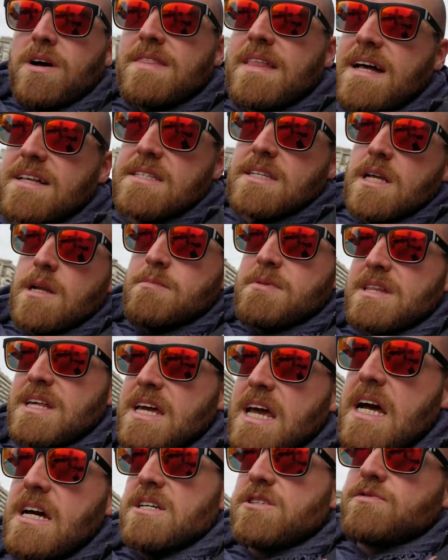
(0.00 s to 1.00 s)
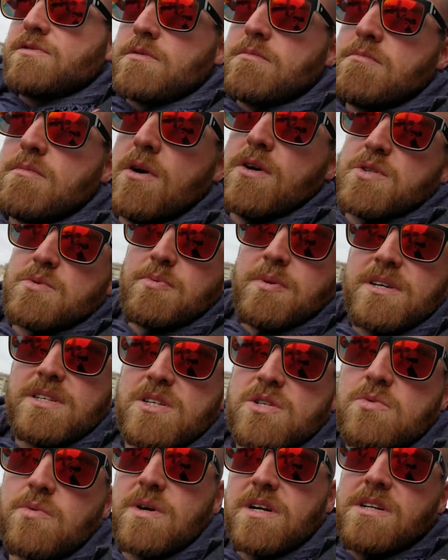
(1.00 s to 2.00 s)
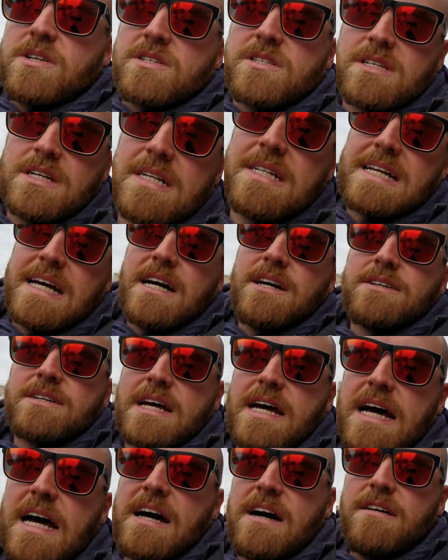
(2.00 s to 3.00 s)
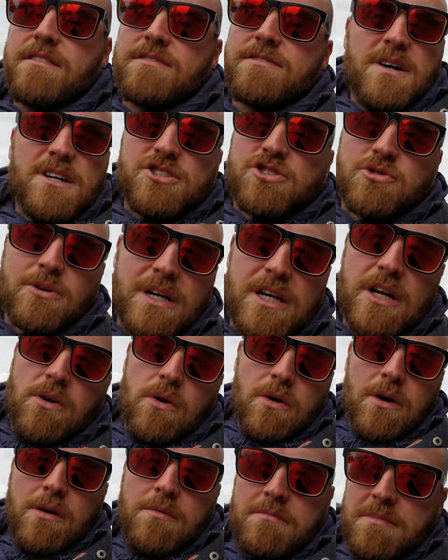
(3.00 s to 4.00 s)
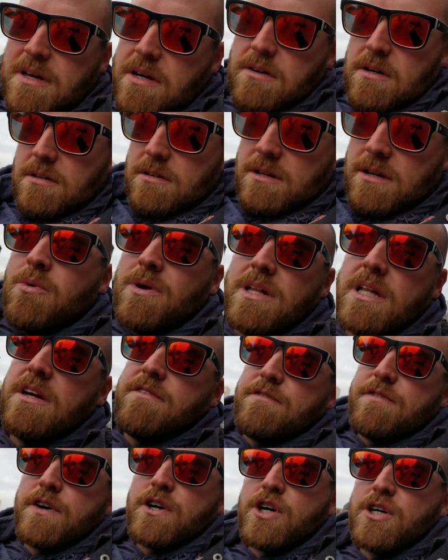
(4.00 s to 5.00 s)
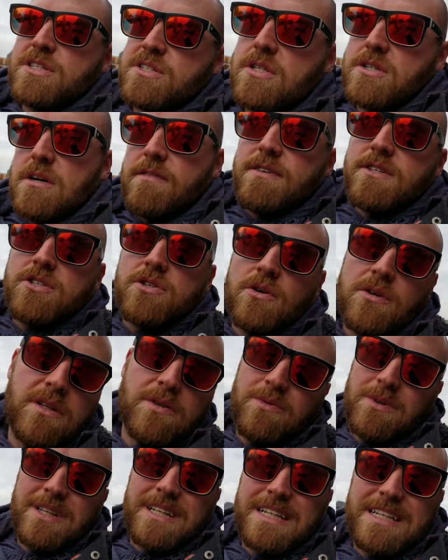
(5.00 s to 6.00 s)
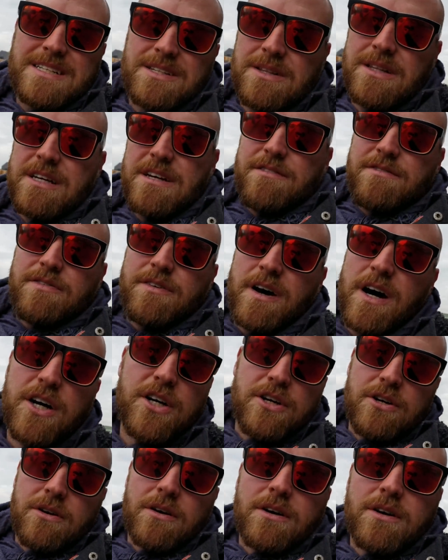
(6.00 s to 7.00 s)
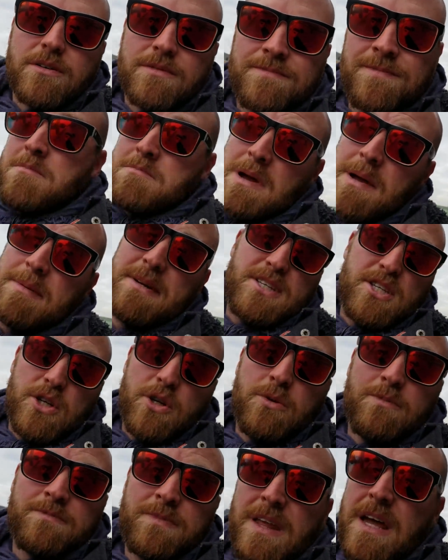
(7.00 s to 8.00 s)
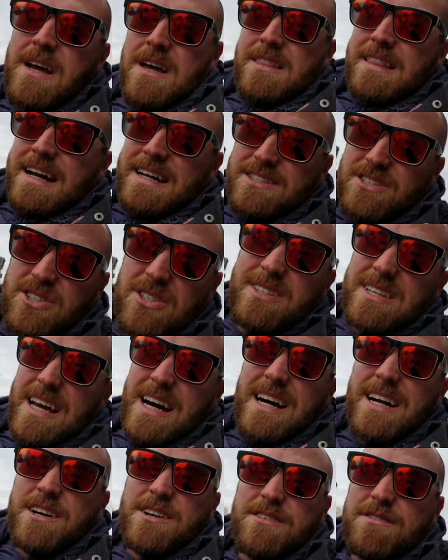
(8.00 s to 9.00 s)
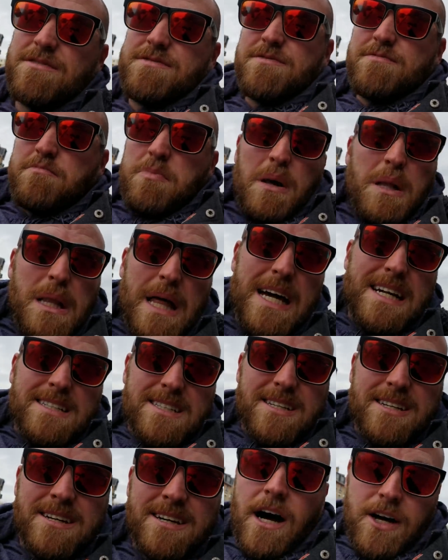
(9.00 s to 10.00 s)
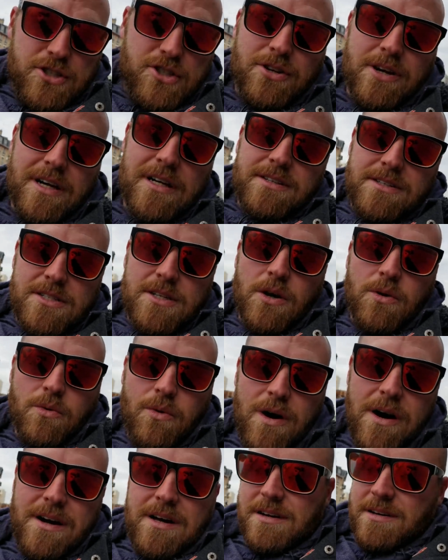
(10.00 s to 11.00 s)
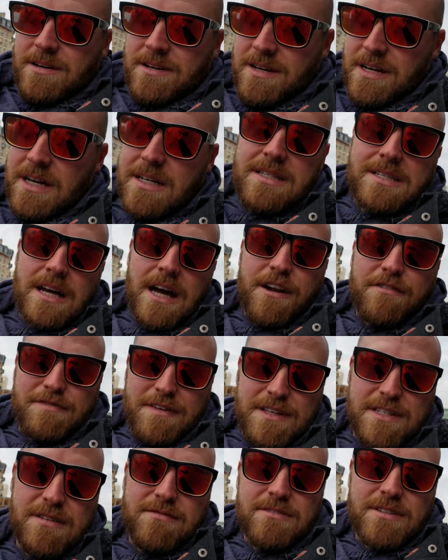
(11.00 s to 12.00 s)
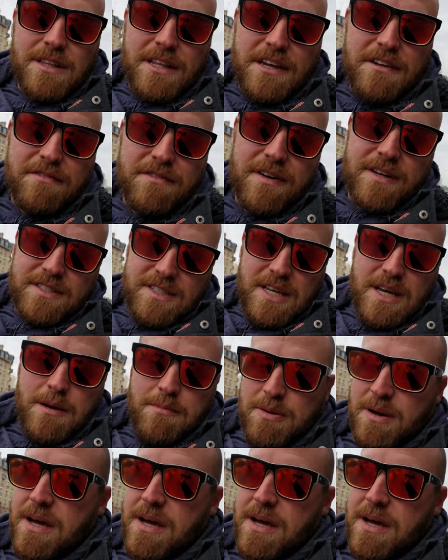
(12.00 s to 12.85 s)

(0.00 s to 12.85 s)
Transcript: And that's gonna be the case for most places where you sit down to have a drink or a meal. Really, for good service, you only really need to leave a euro, maybe two. That's just kind of polite. Australians don't worry it's not offensive to leave a tip.